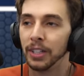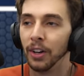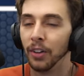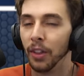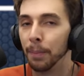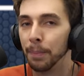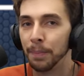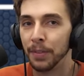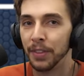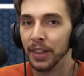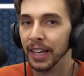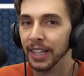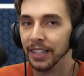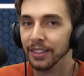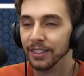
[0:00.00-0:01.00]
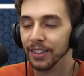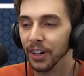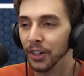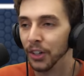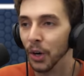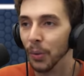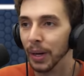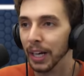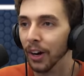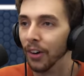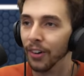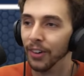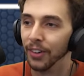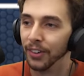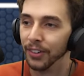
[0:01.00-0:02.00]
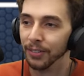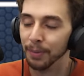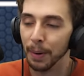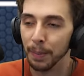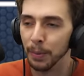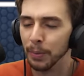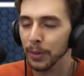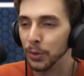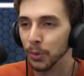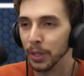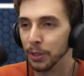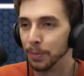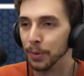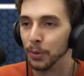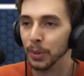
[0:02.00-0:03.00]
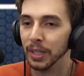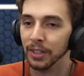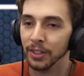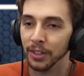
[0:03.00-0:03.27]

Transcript: in other things that are going on, and maybe we switch between the